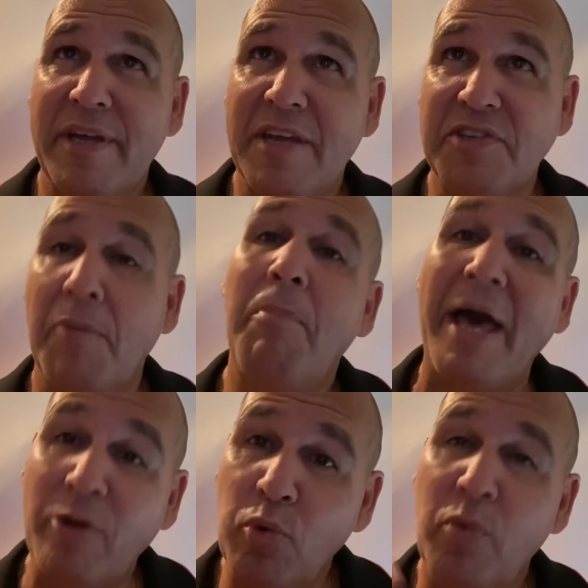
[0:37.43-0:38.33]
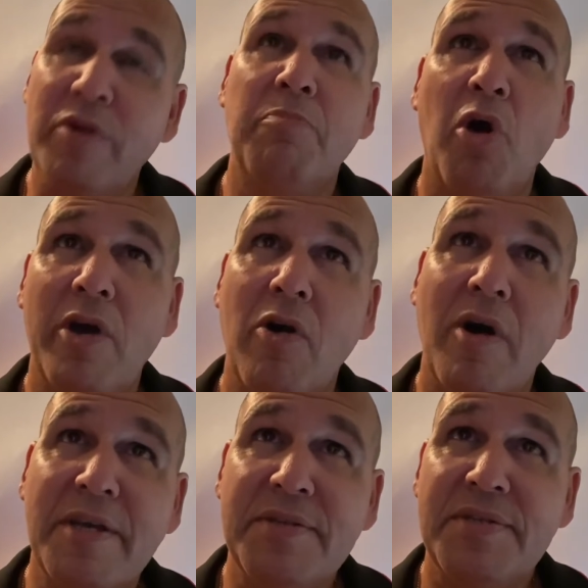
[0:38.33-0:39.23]
as I battled with my
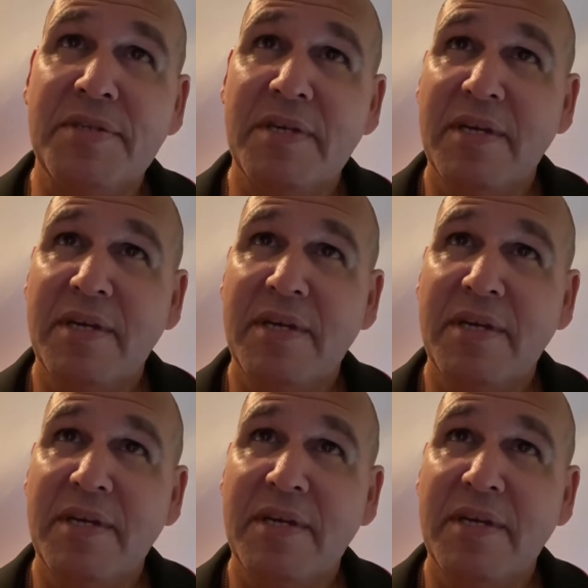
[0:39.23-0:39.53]
eyes